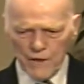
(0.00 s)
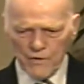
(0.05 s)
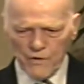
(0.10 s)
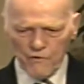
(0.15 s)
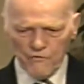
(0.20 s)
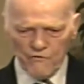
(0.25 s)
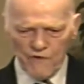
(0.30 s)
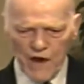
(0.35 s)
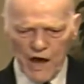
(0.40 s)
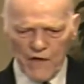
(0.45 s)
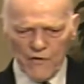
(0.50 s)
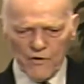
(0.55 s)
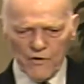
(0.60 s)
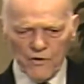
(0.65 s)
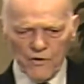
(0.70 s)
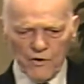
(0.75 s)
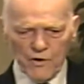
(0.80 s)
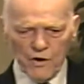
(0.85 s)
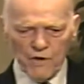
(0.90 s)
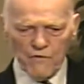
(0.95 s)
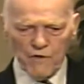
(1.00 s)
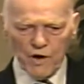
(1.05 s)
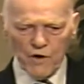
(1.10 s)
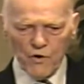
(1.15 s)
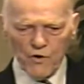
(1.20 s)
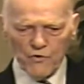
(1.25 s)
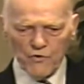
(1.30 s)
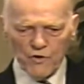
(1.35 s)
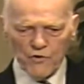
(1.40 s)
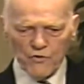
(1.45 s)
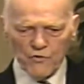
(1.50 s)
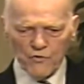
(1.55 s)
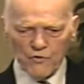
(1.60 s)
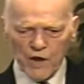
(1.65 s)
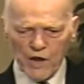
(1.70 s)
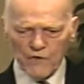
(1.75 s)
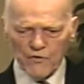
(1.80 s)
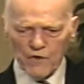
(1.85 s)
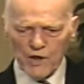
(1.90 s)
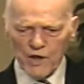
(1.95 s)
the Father of our Lord Jesus
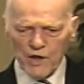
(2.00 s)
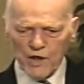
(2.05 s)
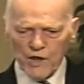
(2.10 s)
Christ